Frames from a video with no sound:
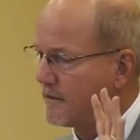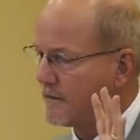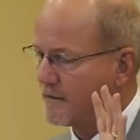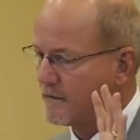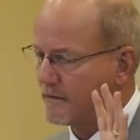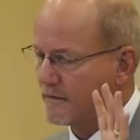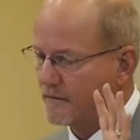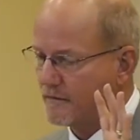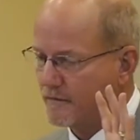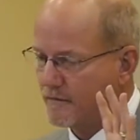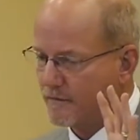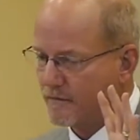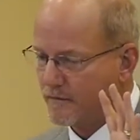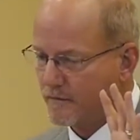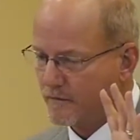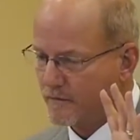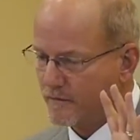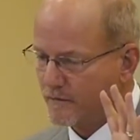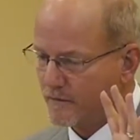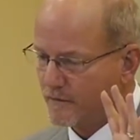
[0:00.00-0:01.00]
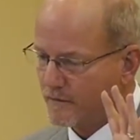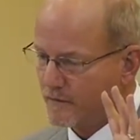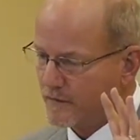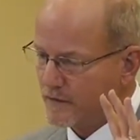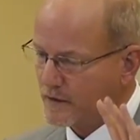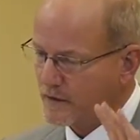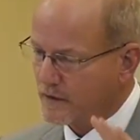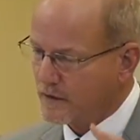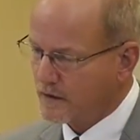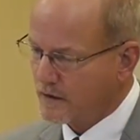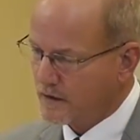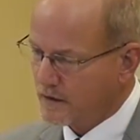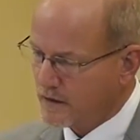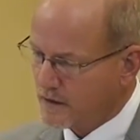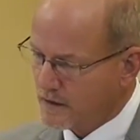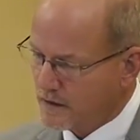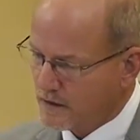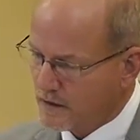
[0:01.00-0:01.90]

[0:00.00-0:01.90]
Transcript: Nothing is said.